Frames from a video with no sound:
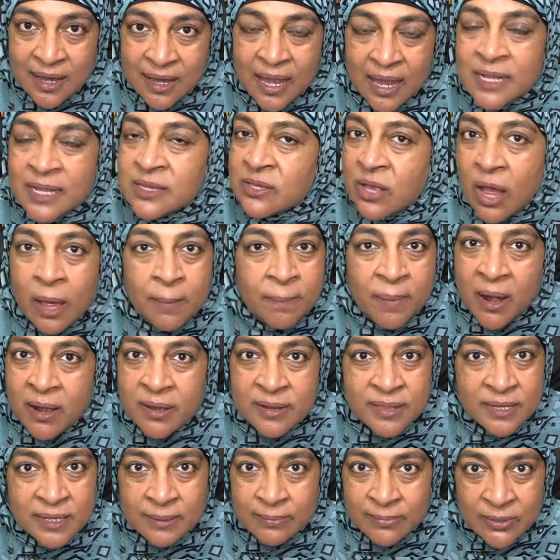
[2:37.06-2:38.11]
it's all part
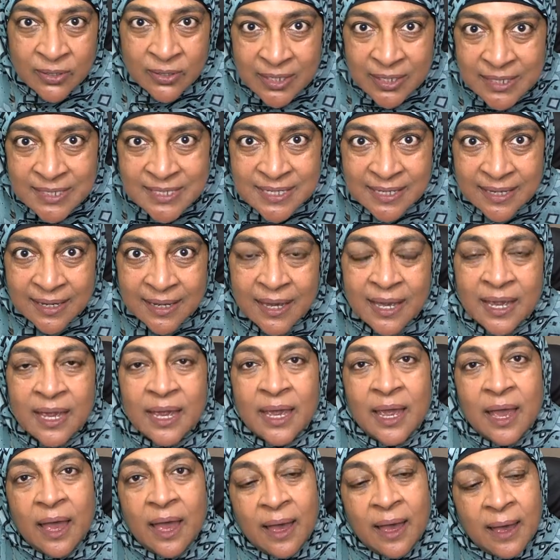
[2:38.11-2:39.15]
of the community.
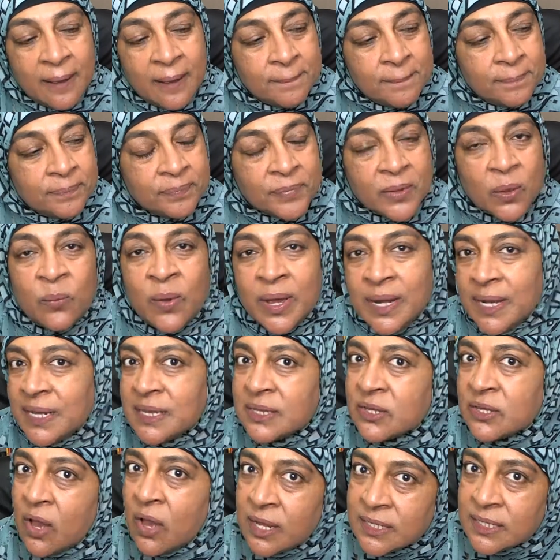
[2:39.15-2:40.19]
When
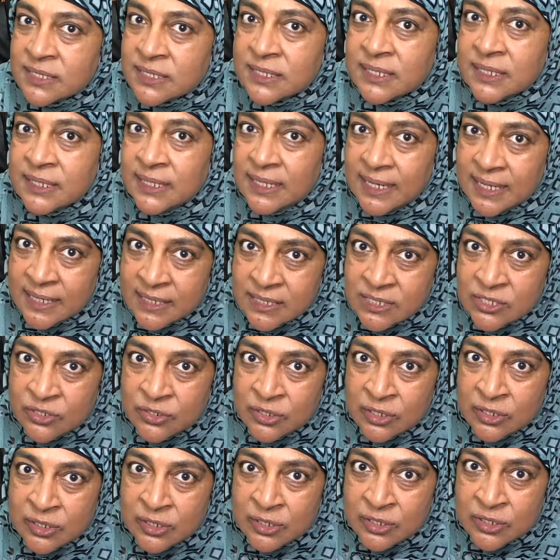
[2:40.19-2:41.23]
it's constantly in
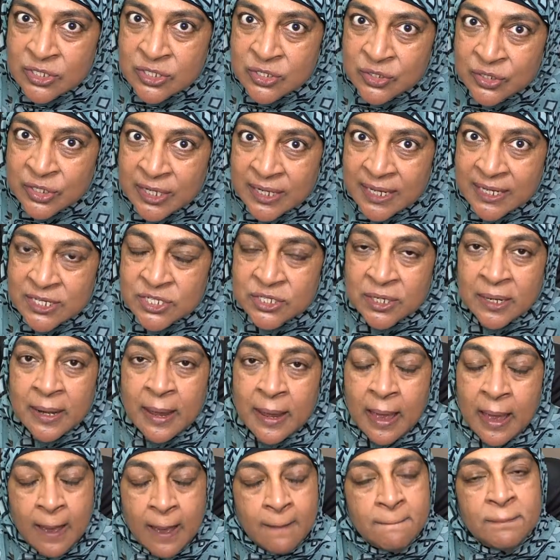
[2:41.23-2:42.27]
circulation,
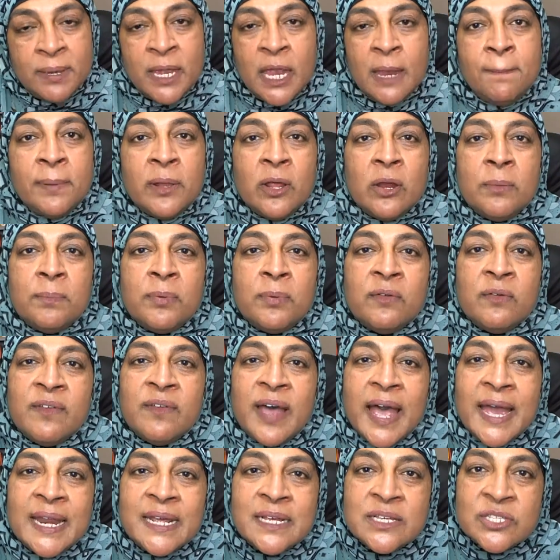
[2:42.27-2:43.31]
people are
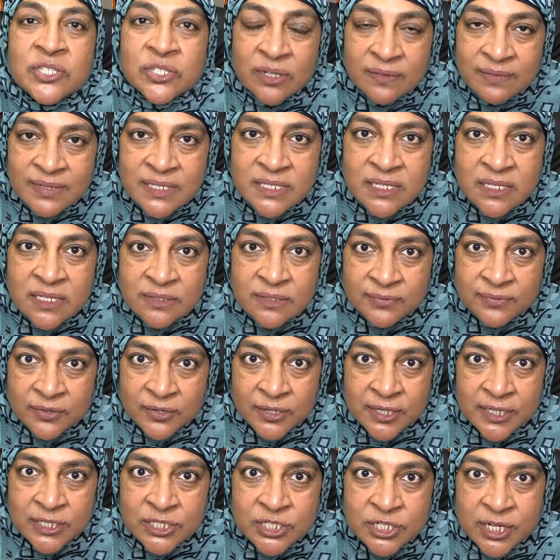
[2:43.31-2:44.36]
providing services for
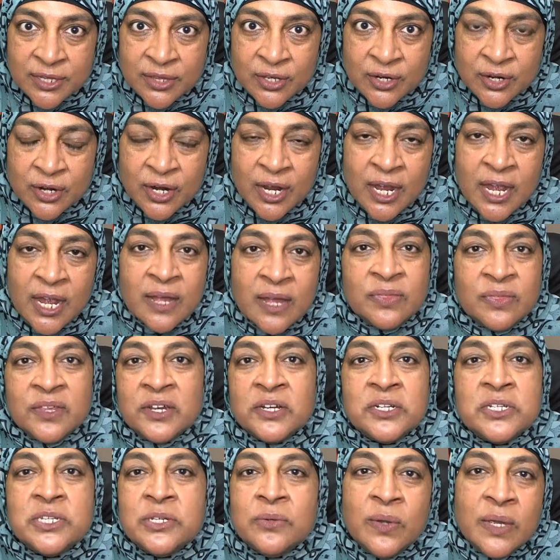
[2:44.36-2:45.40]
each other. They're
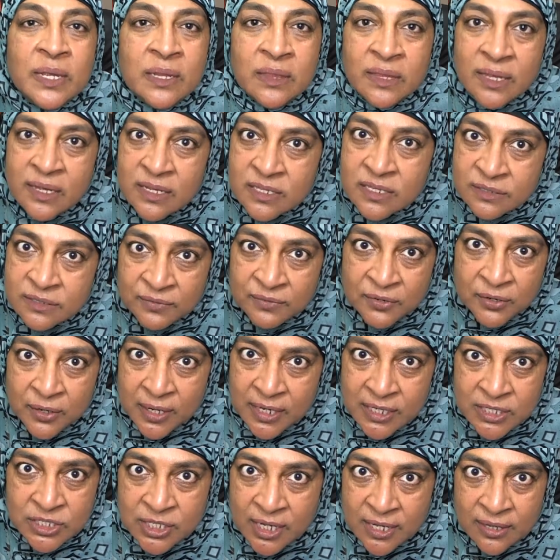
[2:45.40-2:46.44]
doing things for
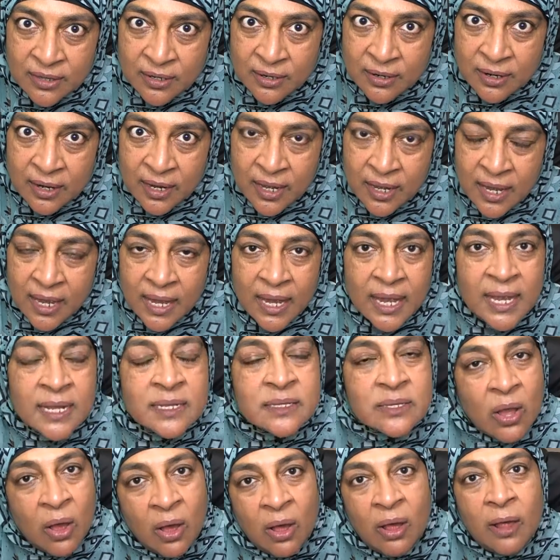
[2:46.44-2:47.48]
each other.
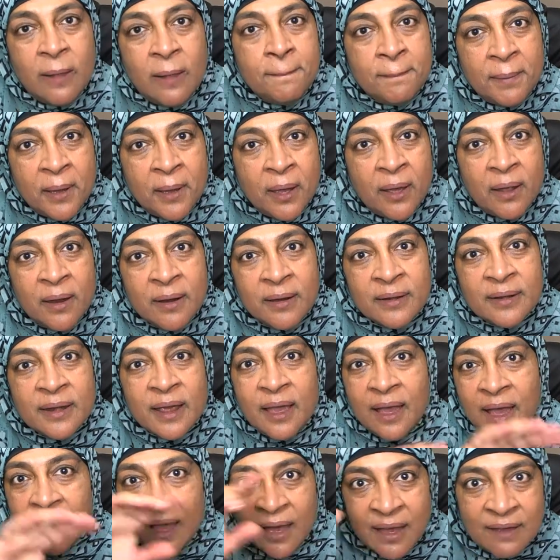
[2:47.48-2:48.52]
It's all part
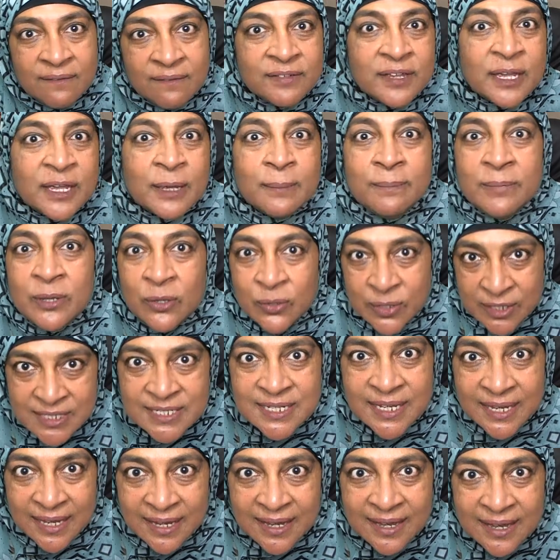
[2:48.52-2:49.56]
of
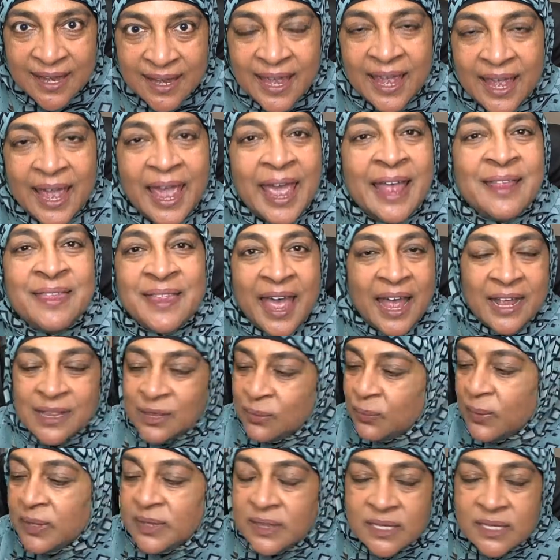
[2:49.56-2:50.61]
community. And
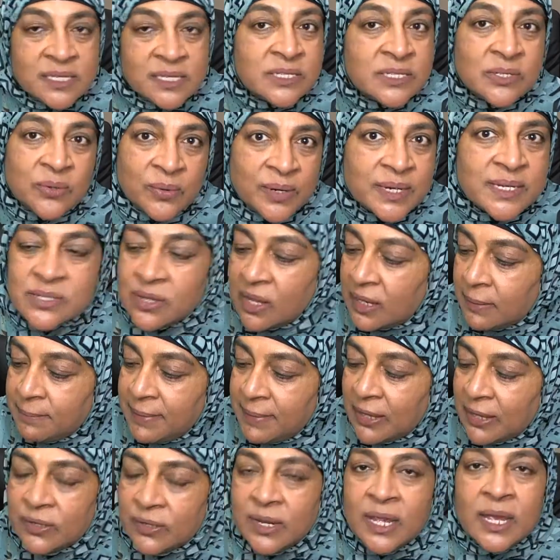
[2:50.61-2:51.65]
that's what this story is all about.